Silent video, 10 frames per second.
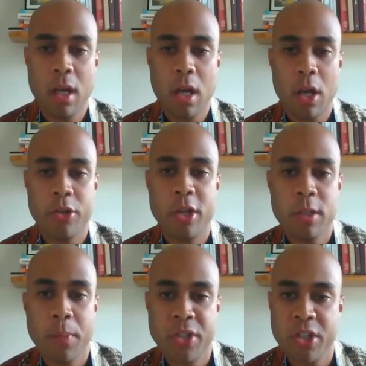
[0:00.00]
Her notable
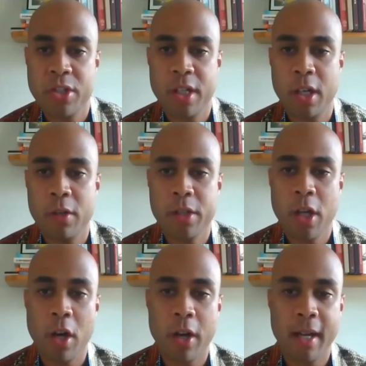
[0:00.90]
positions include
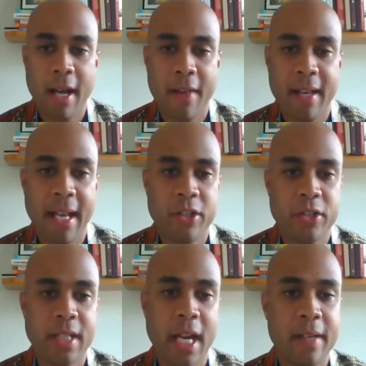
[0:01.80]
cook at the
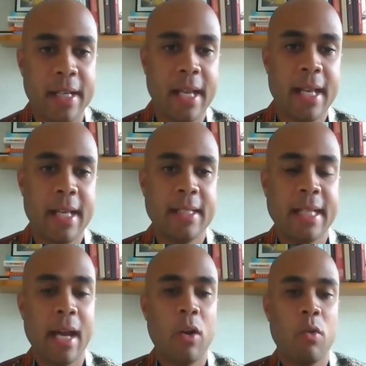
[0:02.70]
legendary
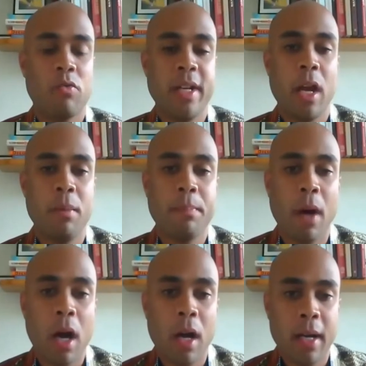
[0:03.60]
Del Rio
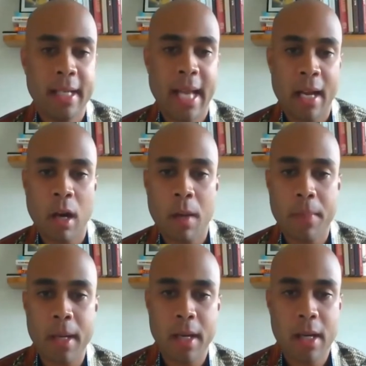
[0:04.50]
Bar in Ann
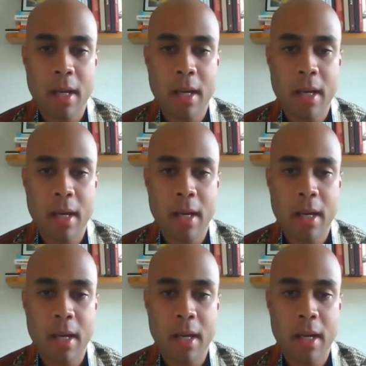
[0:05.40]
Arbor,